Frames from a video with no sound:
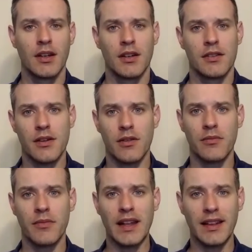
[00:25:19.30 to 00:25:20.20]
So
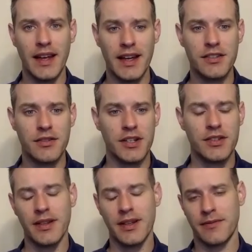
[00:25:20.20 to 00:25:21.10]
my last
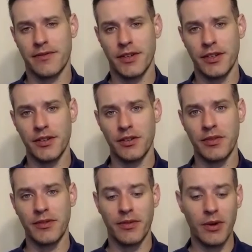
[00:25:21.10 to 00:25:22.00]
question then for you
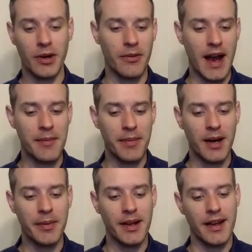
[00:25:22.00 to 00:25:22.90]
before we wrap
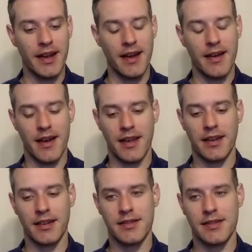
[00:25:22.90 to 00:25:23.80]
up
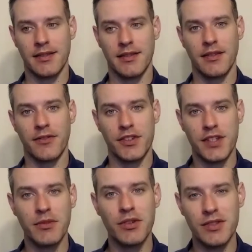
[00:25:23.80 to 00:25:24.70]
is for
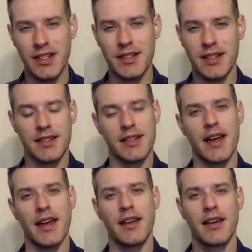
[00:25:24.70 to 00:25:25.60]
someone who's listening
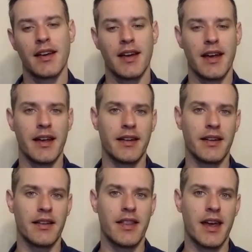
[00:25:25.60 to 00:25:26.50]
today
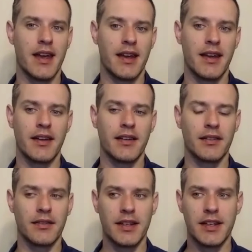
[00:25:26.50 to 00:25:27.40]
and they
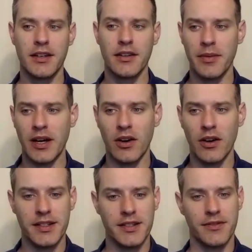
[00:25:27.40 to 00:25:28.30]
hear about all
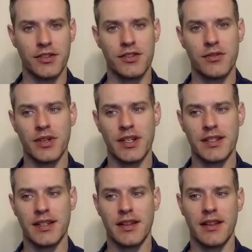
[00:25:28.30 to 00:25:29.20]
these different
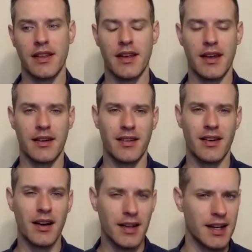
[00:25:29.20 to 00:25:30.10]
stories and
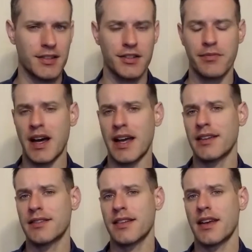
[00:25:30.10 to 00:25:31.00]
unconscious
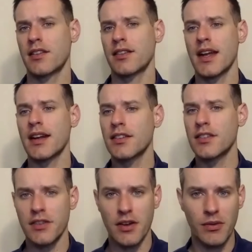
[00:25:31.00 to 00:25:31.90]
bias and getting to
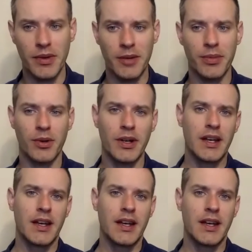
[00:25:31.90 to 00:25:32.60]
know people,